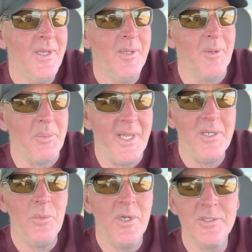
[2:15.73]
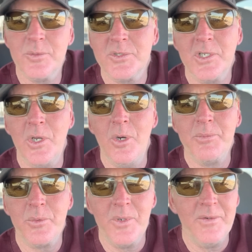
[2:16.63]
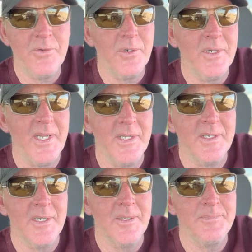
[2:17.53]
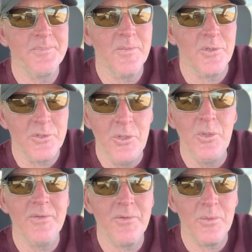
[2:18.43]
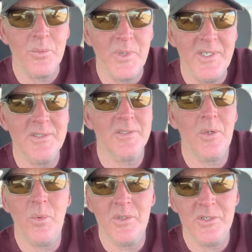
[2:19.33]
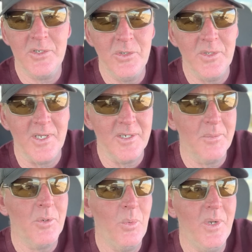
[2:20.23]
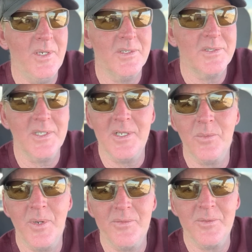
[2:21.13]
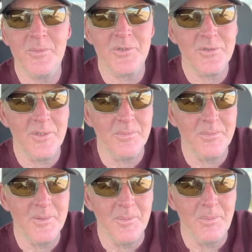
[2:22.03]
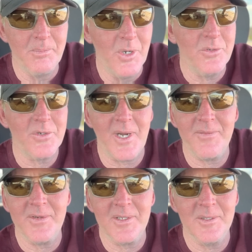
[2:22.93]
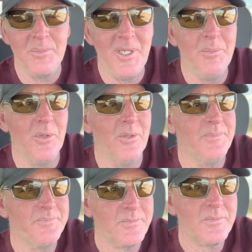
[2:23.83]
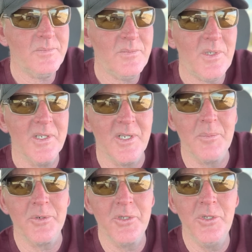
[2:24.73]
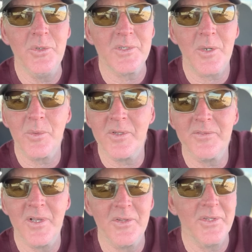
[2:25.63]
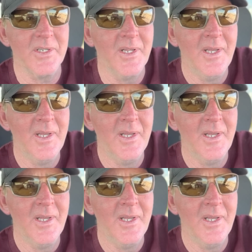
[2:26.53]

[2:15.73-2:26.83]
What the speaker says: my plan was to go up the river, and there's two different reasons I wanted to do that. Number one is to get away from the boat traffic and the people. And number two is I really felt that